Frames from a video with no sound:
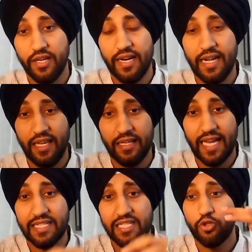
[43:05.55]
And I think
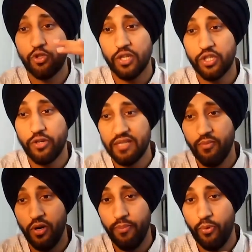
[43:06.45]
that structure is
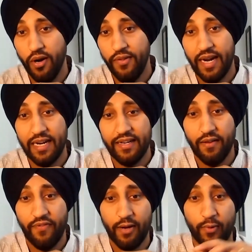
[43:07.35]
more important than
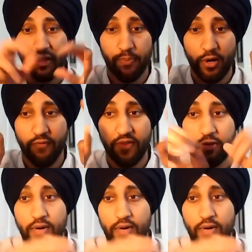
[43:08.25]
identifying what the perfect